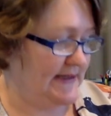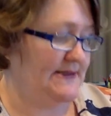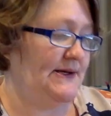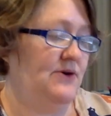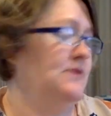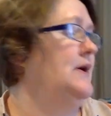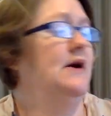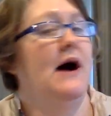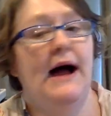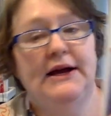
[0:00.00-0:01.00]
And so
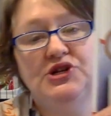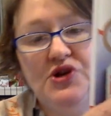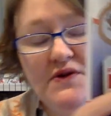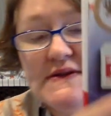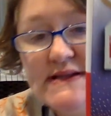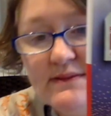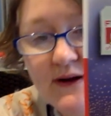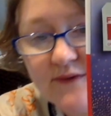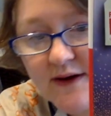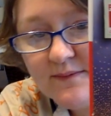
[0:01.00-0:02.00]
I can show you some
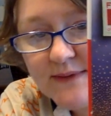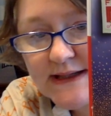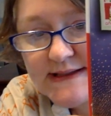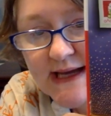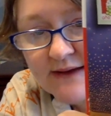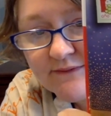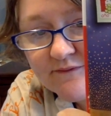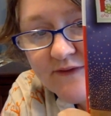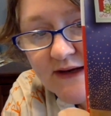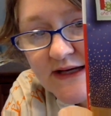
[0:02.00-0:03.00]
of them because they
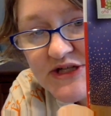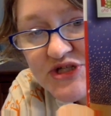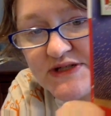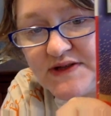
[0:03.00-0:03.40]
haven't finished.